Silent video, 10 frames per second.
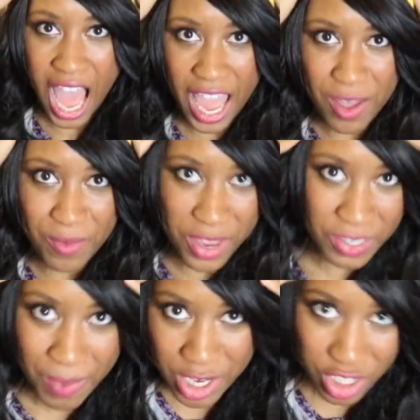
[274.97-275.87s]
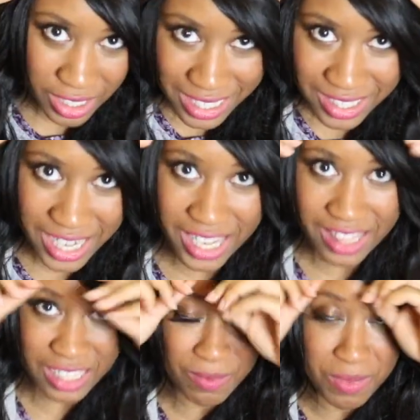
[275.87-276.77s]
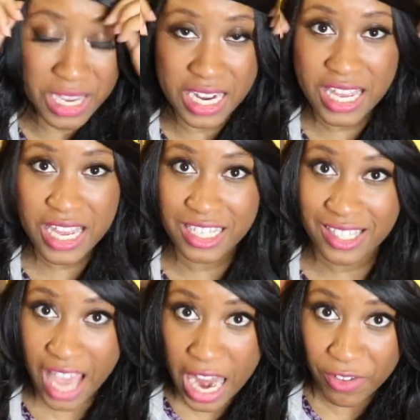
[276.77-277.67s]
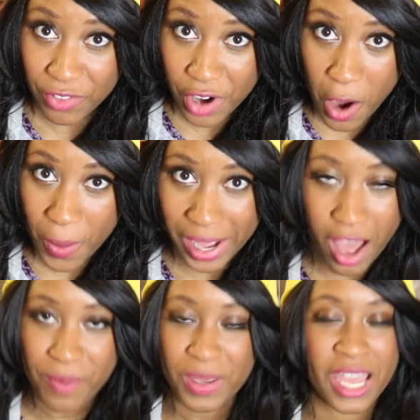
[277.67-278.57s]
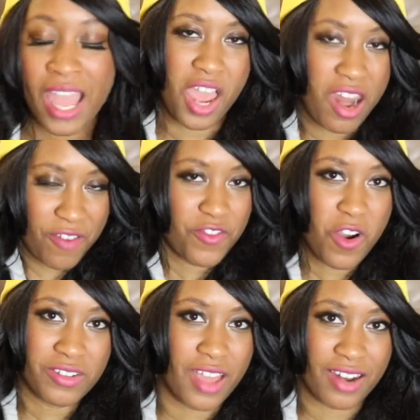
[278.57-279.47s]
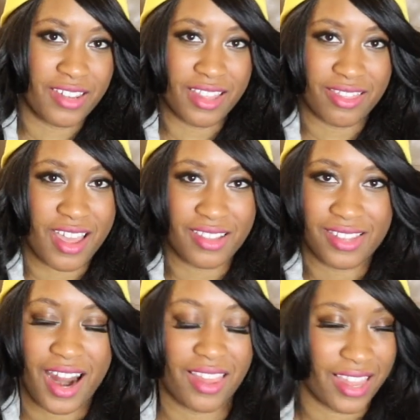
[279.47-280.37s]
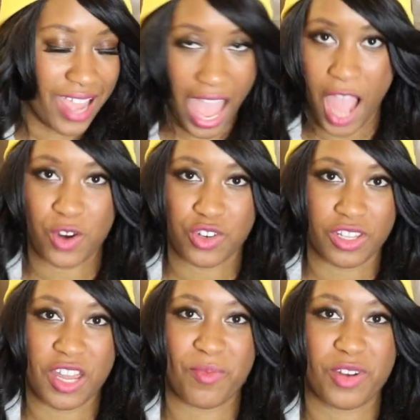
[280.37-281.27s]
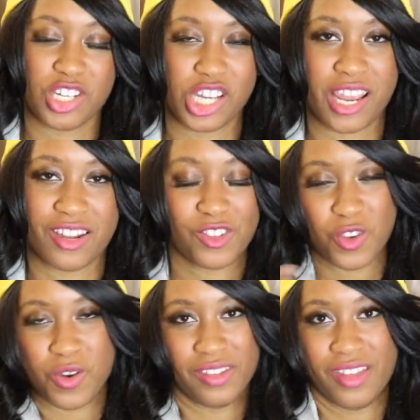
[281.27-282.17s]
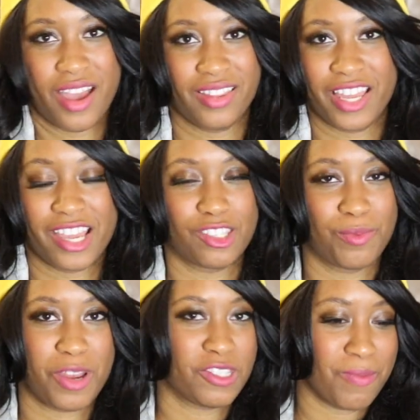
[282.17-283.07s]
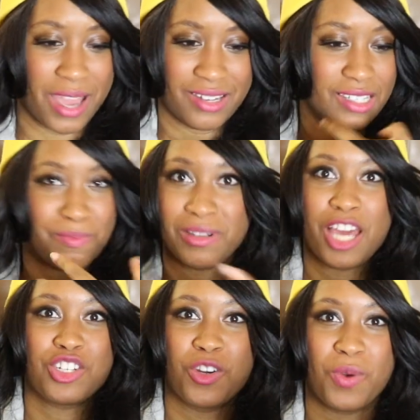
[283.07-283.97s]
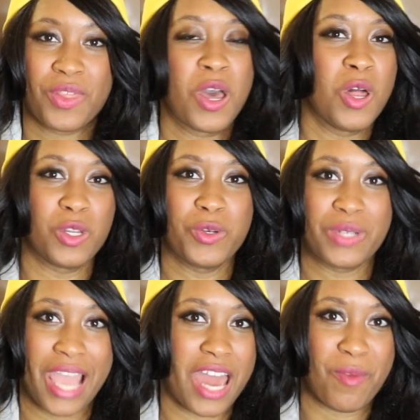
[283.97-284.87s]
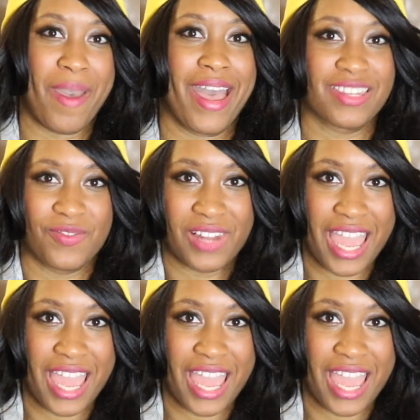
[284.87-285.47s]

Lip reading: I am especially digging this beanie. It's kind of growing on me. And of course I'd get things that I like actually appreciate as soon as I like expressed my displeasure with Loot Anime as of